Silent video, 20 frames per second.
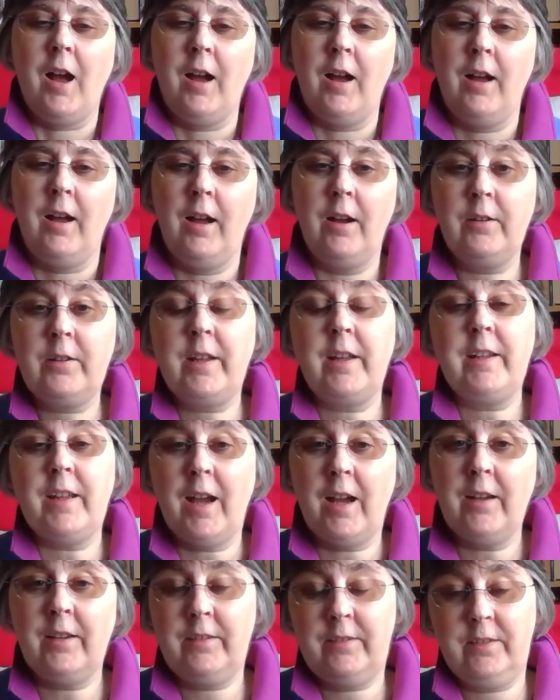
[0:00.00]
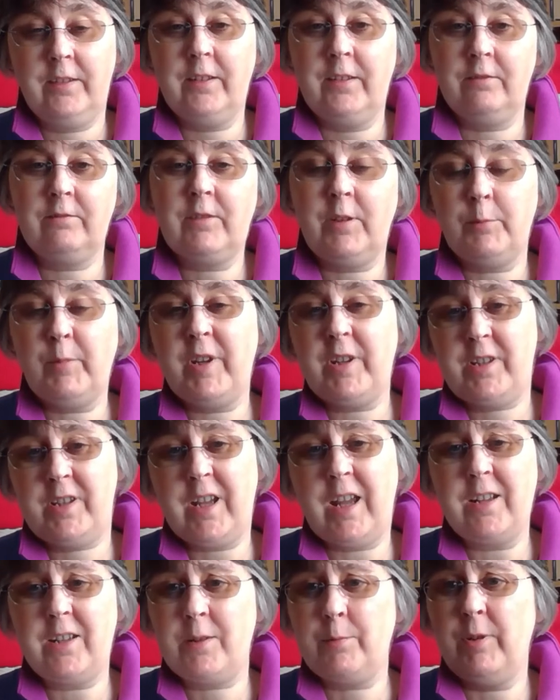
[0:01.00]
Okay, yeah, it makes
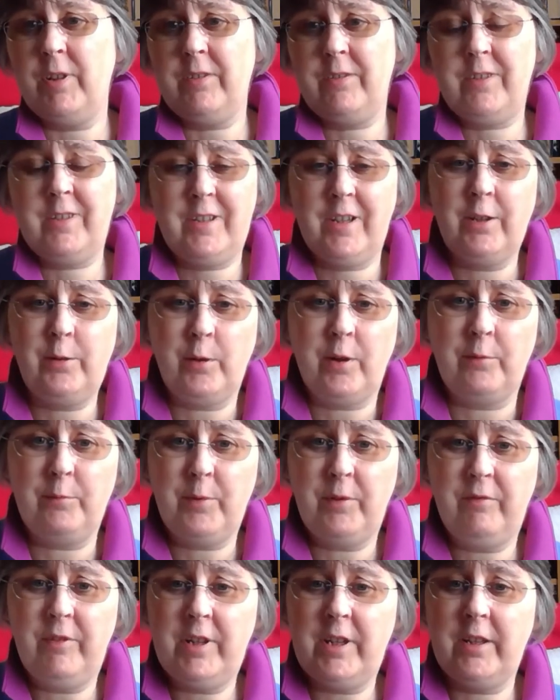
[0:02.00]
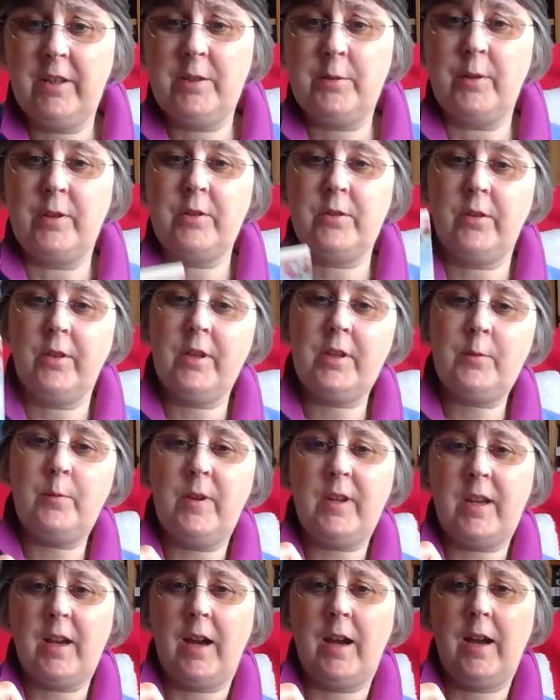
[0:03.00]
sense to me to tell you what I've been reading this week. So this
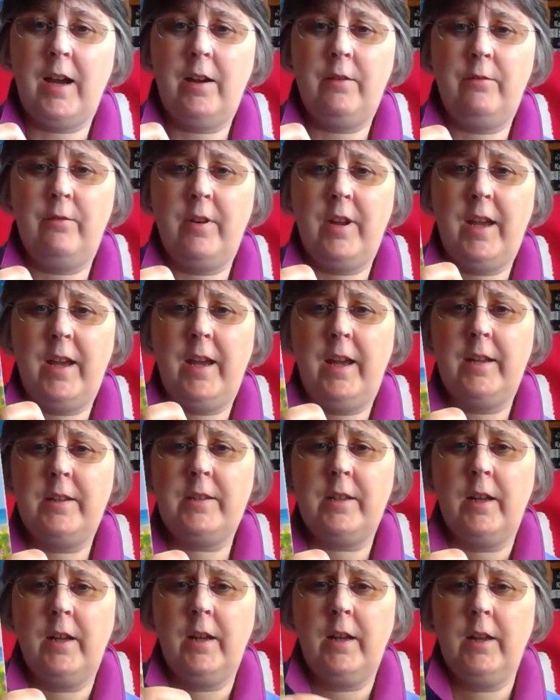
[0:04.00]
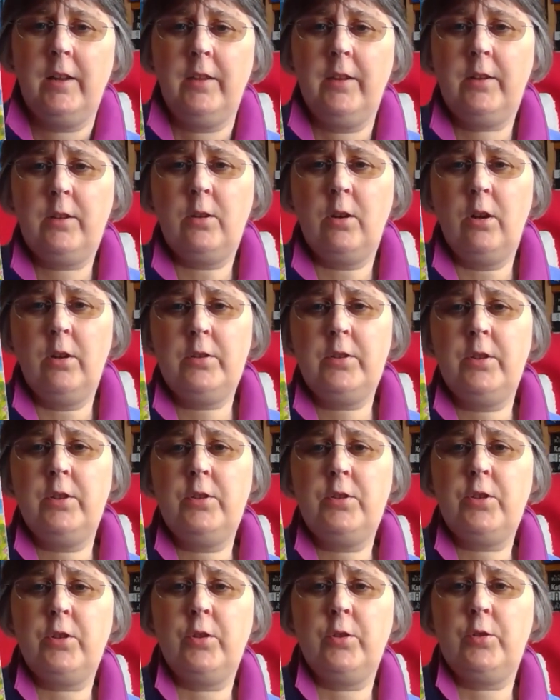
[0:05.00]
week I read The
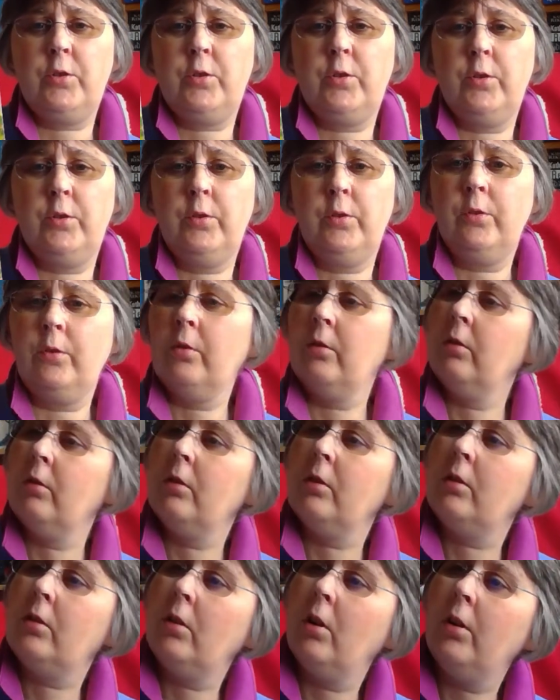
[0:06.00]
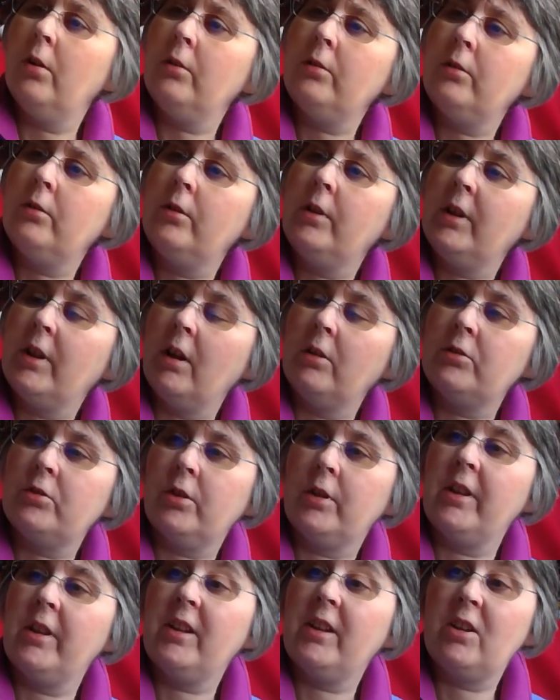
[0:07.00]
Cottage to
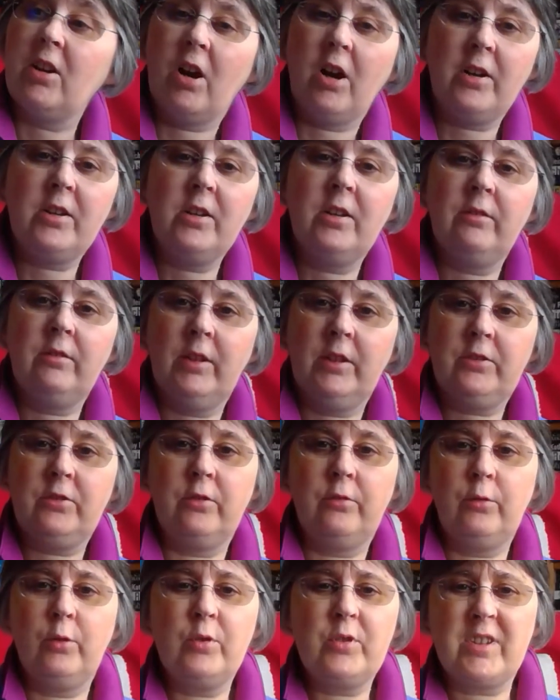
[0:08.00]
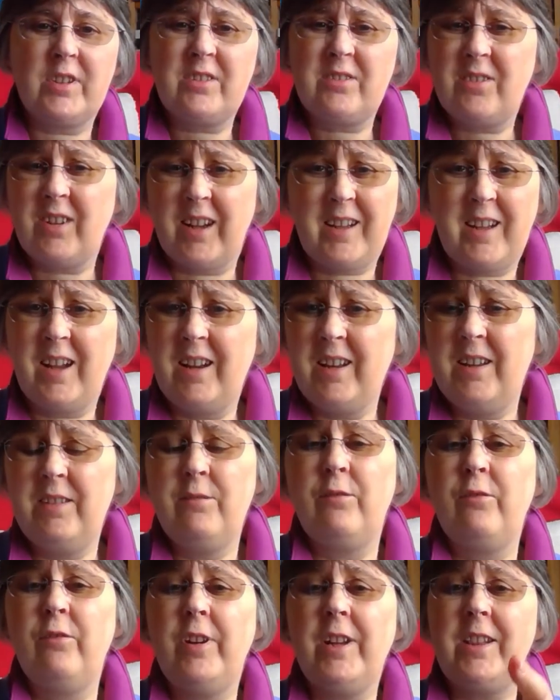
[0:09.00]
the Garden of Little Roses. I can't
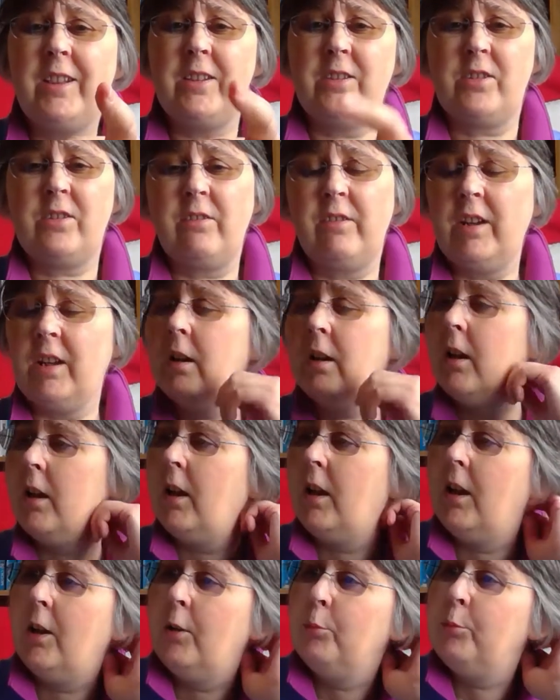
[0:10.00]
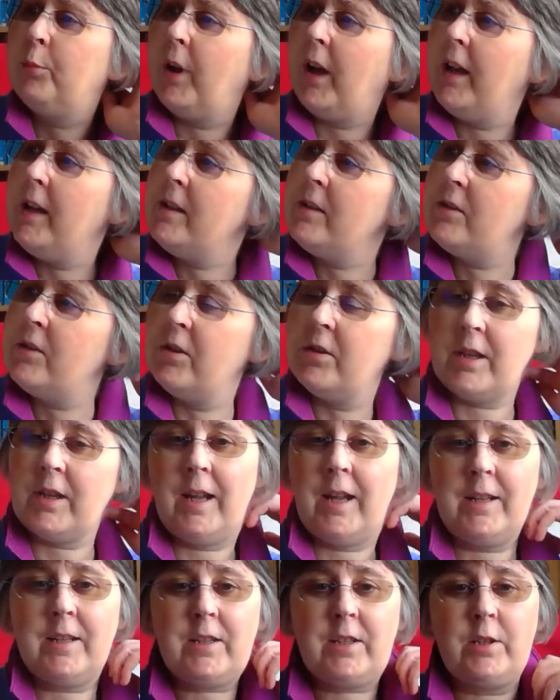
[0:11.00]
even read the screen, by
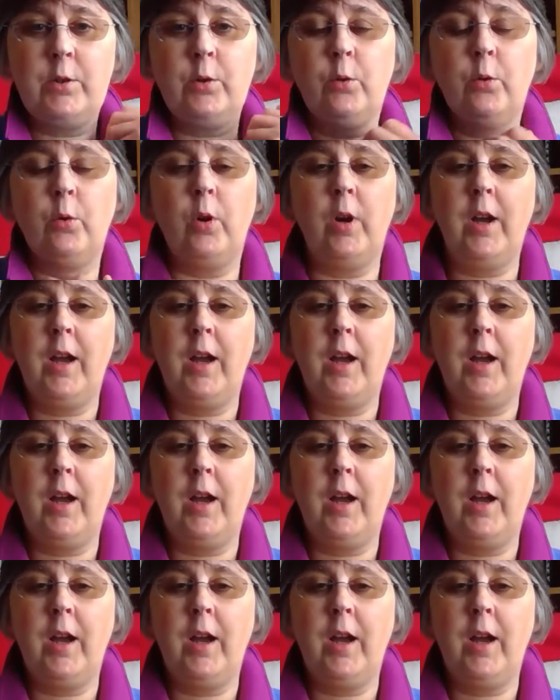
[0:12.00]
Suzanne Snow.